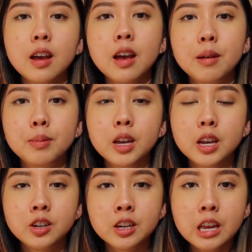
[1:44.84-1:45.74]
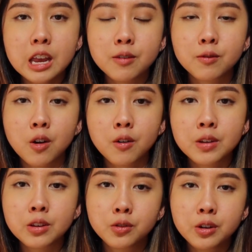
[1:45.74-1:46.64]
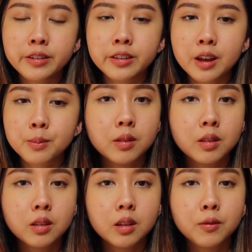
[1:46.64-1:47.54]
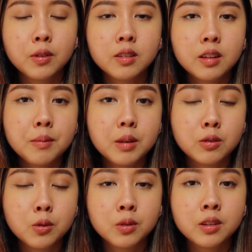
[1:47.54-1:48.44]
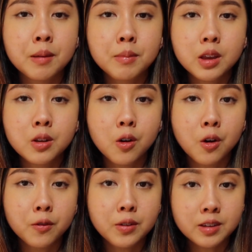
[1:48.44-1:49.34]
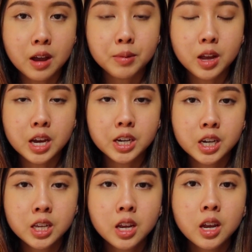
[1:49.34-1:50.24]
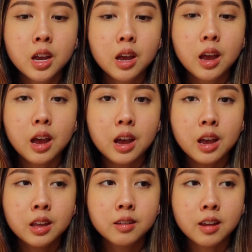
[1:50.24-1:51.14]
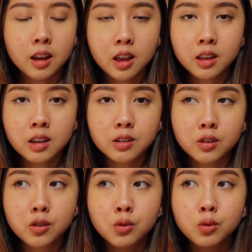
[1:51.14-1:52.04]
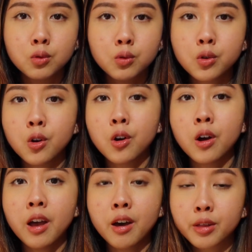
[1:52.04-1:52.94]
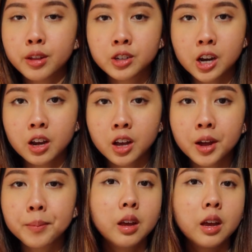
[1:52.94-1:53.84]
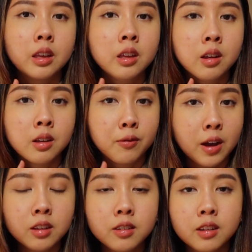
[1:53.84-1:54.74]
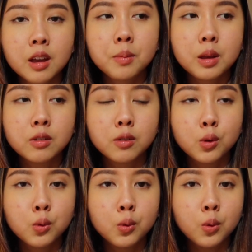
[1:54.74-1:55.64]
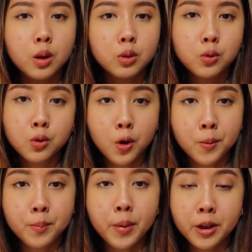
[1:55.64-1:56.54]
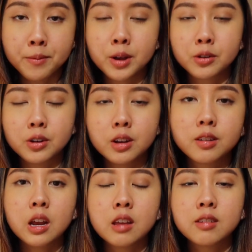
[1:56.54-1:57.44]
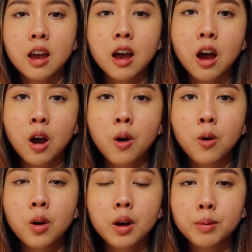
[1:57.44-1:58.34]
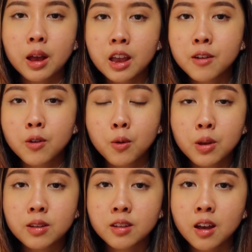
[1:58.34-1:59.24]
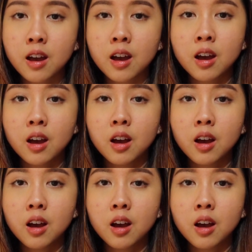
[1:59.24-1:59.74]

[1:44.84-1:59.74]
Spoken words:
application involves in 3 steps. The first step is to submit your visa application, and second is to do your health checkup, and then the final step is to do your biometrics. That is how applying for visa